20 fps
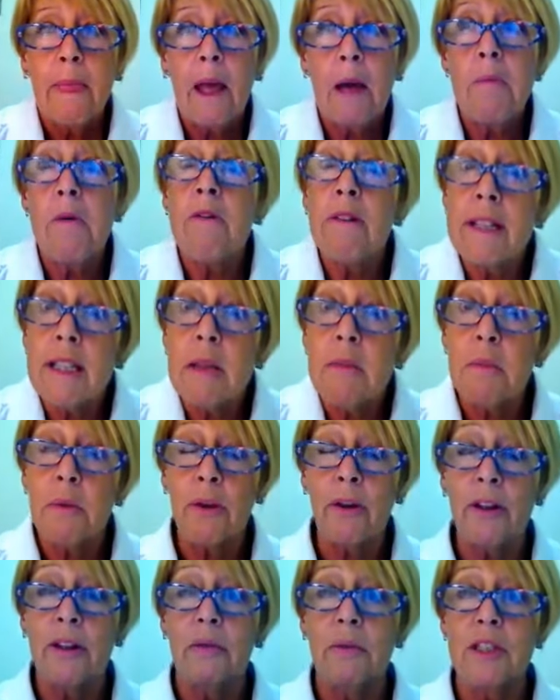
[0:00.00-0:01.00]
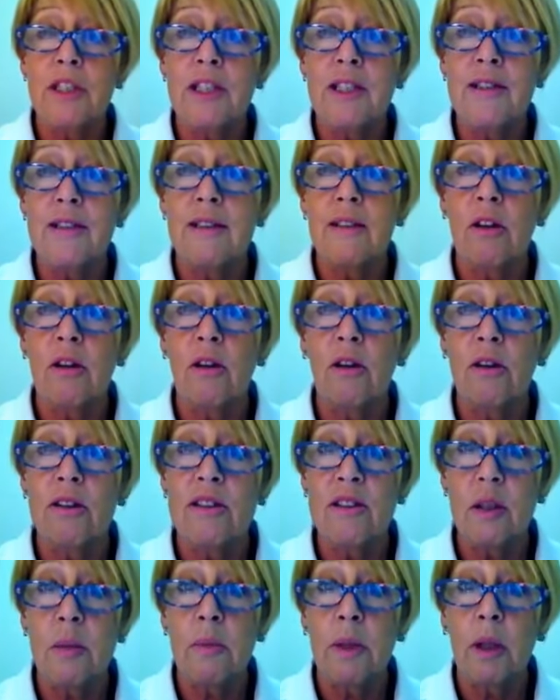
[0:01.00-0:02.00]
a meridian point, which is called
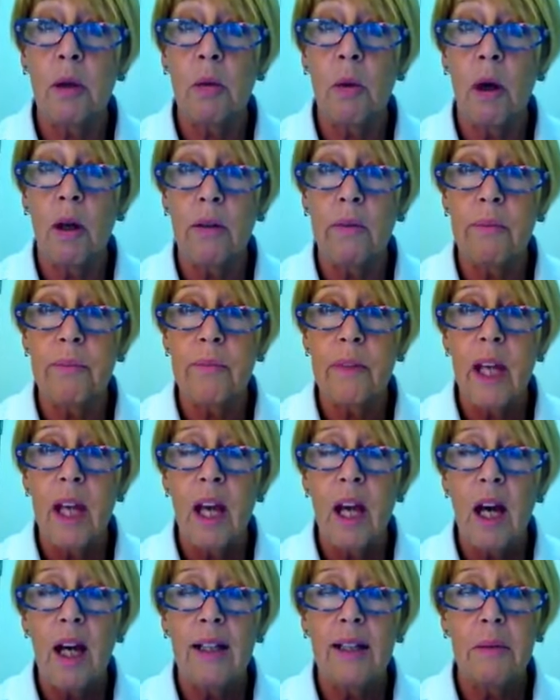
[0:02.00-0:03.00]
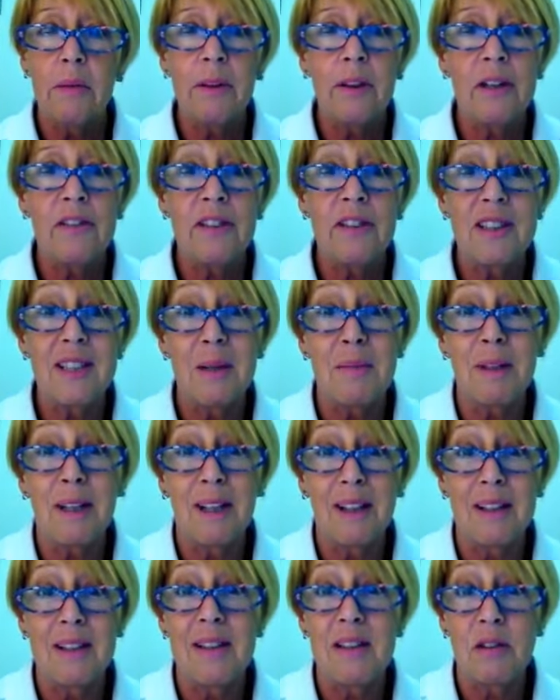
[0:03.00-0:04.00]
stomach one. And I'm going to have to take my
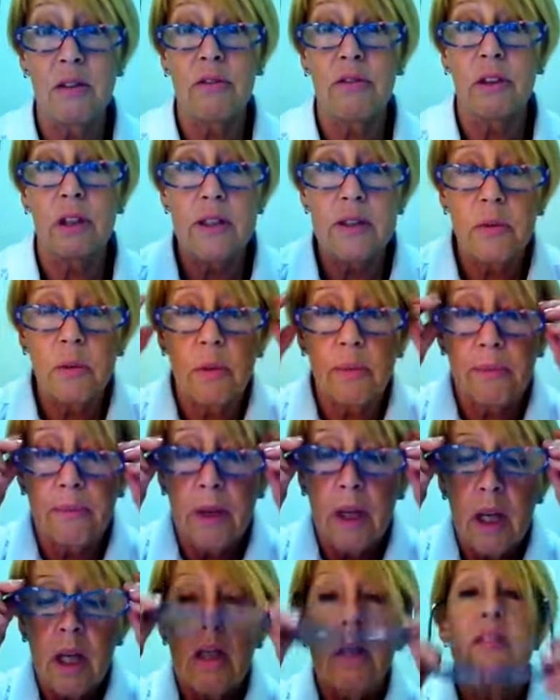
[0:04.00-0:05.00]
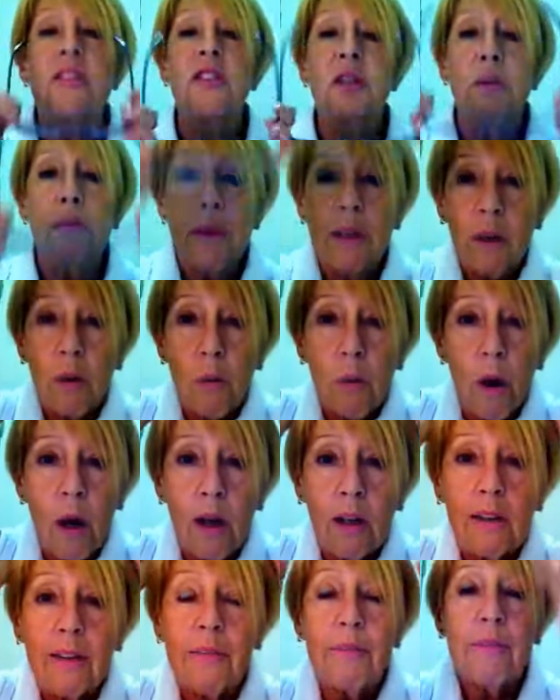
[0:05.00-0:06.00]
glasses off for this one. The stomach
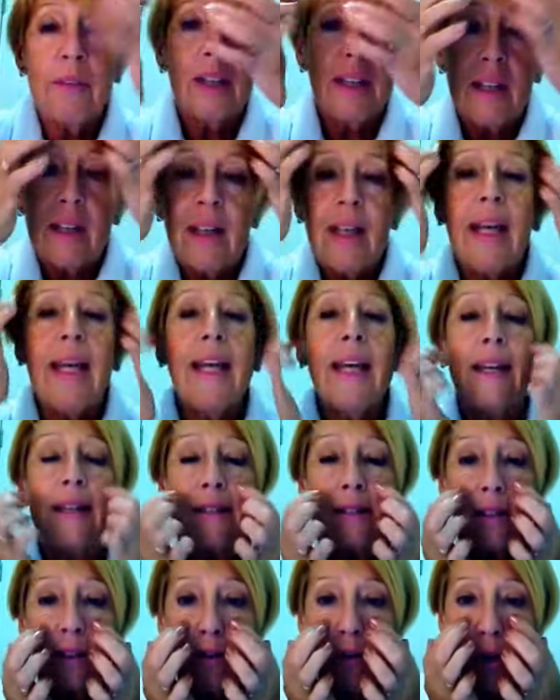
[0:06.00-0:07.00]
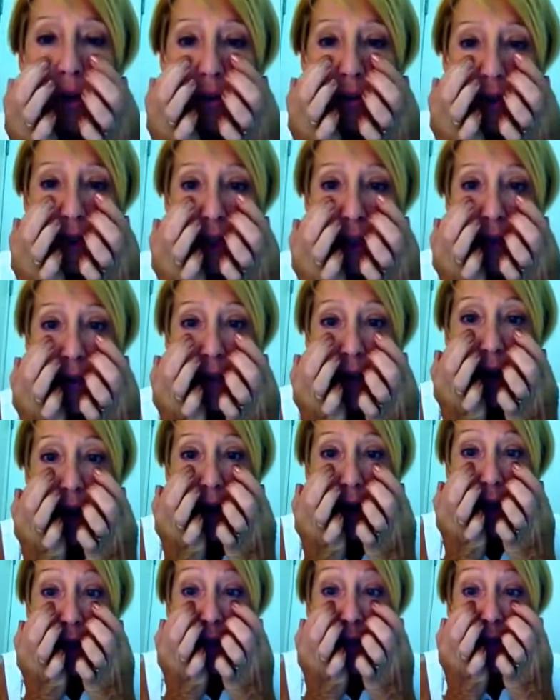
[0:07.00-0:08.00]
one is underneath your
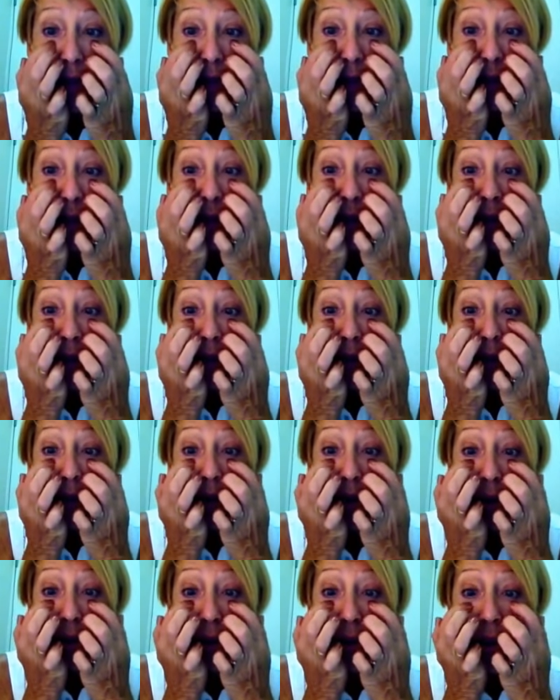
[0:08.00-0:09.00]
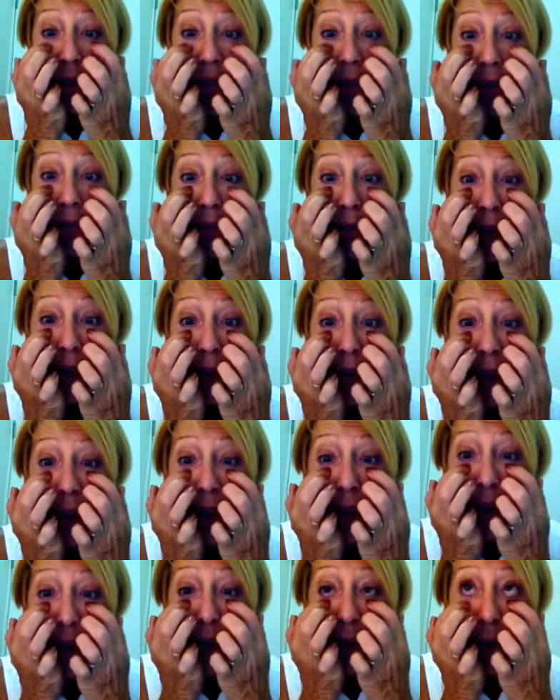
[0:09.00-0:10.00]
eyelids. There's a little notch. If you feel
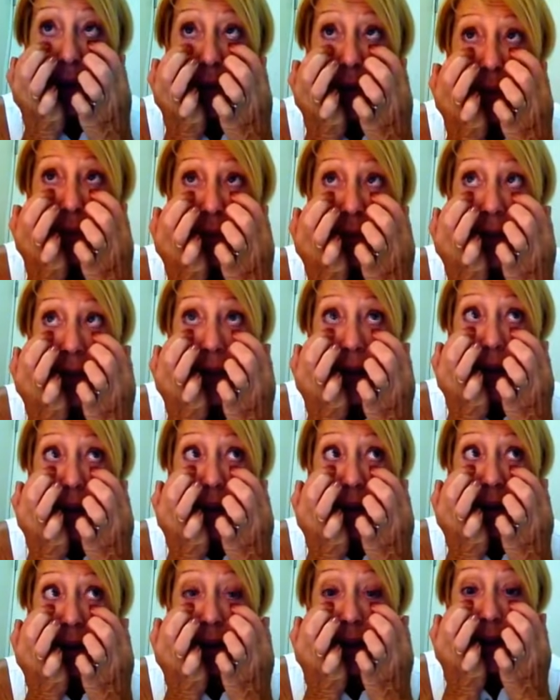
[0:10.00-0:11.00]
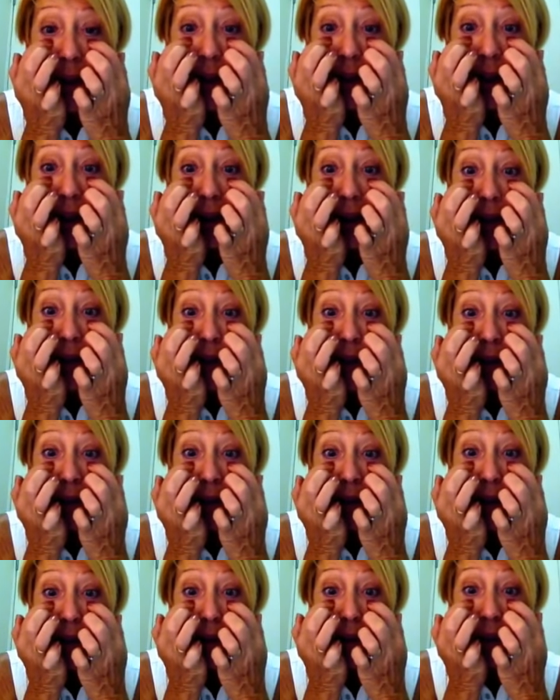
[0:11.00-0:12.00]
in, you'll feel a tiny little
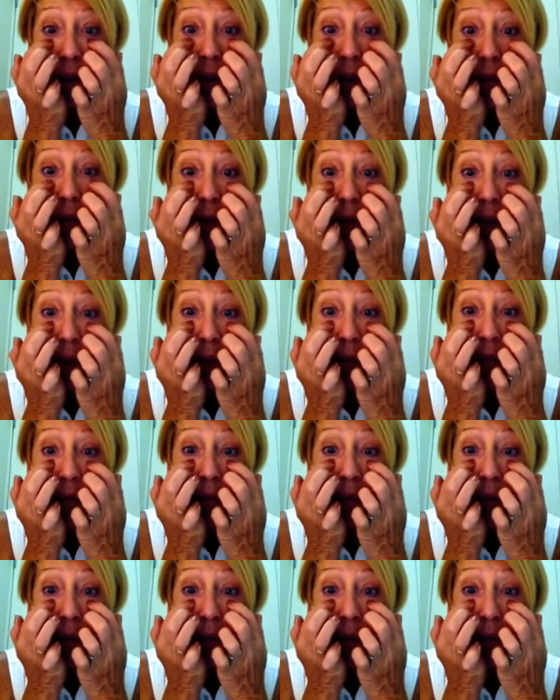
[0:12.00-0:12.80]
notch in the middle.